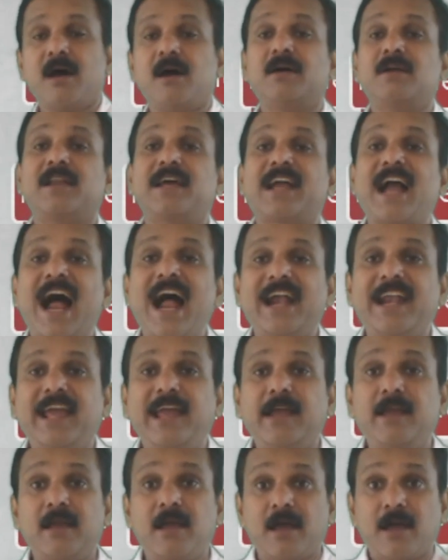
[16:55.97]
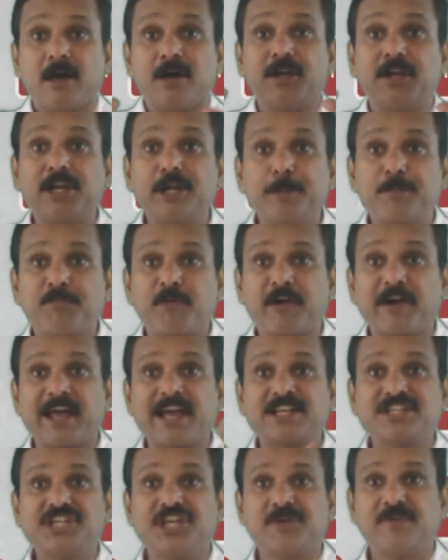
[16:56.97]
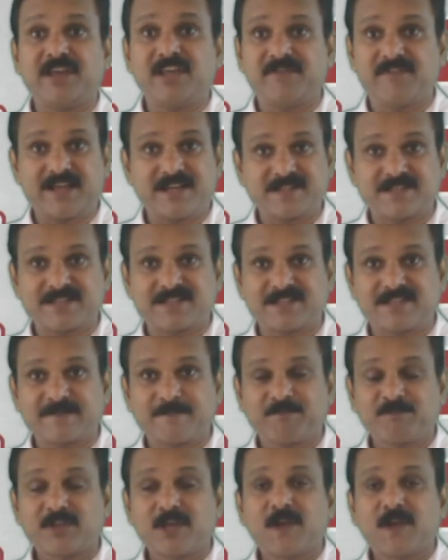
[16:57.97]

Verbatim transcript: regarding reproductive events.